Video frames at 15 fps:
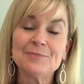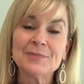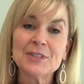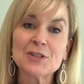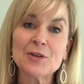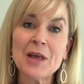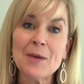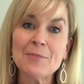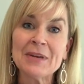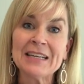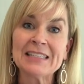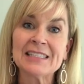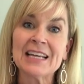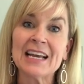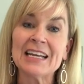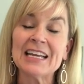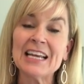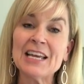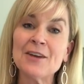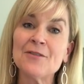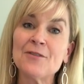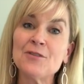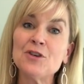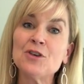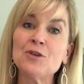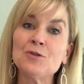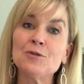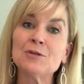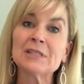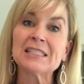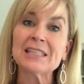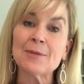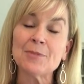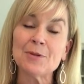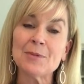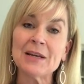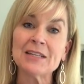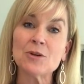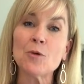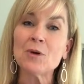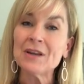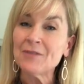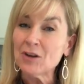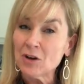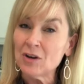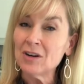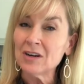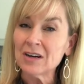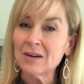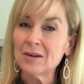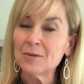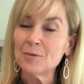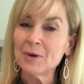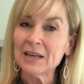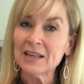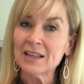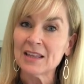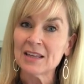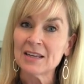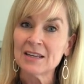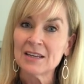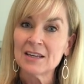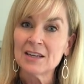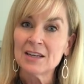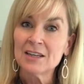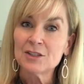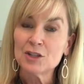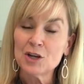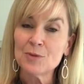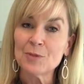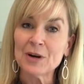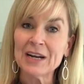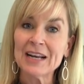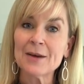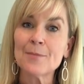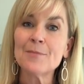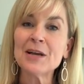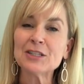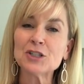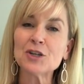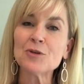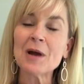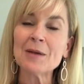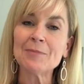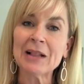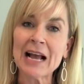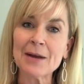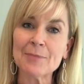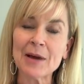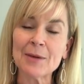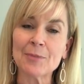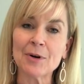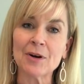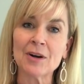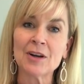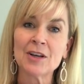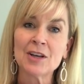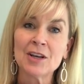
So that being said, if you supplement or even cook with turmeric, make sure you add black pepper.